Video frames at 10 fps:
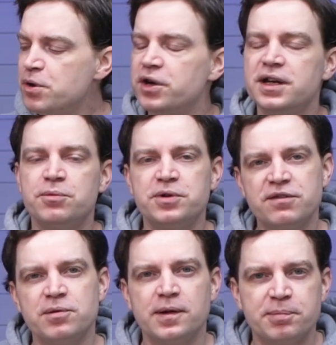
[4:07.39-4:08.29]
but it will
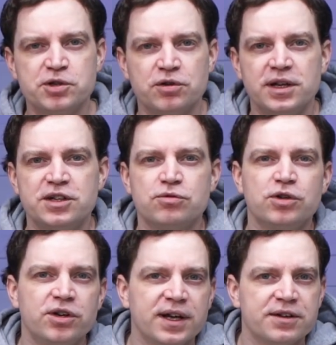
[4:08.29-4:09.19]
give you an opportunity to
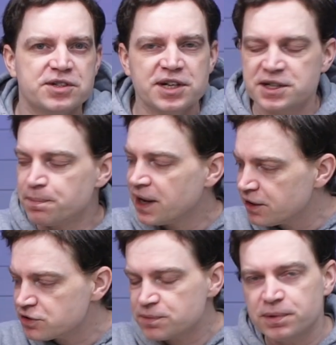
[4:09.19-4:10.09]
learn how to change a
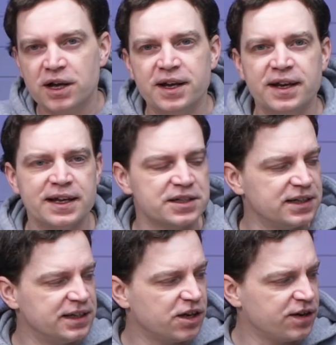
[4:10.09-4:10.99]
power supply and
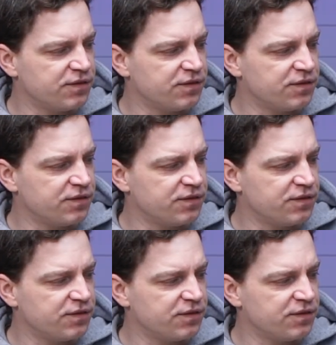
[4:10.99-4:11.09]
actually kind